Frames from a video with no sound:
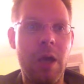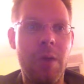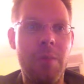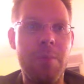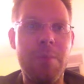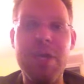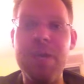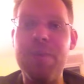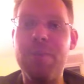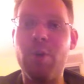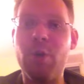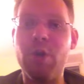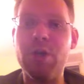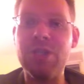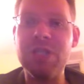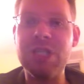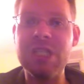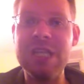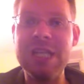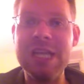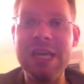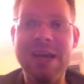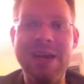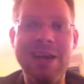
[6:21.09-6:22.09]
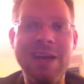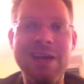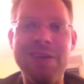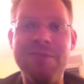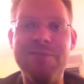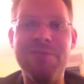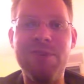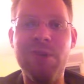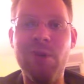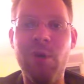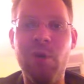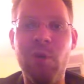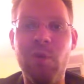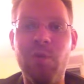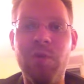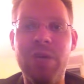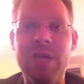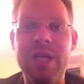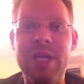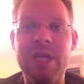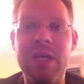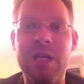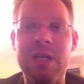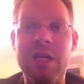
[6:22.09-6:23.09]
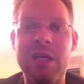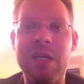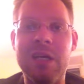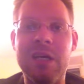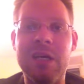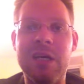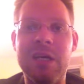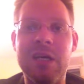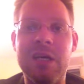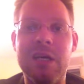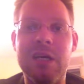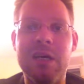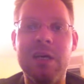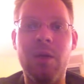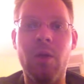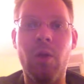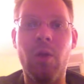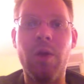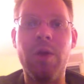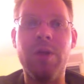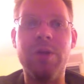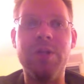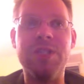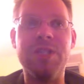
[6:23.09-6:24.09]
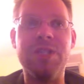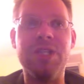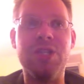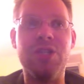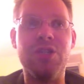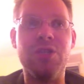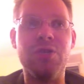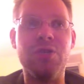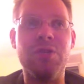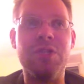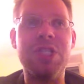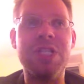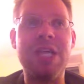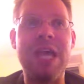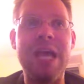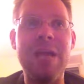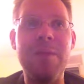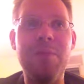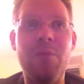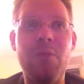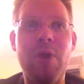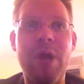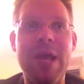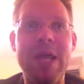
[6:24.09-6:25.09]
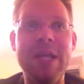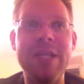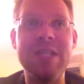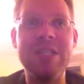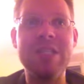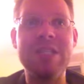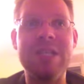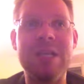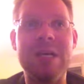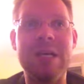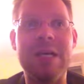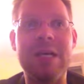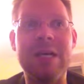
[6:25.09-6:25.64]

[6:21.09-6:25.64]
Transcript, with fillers: Me personally, I have no real uh, loyalty to skate brands.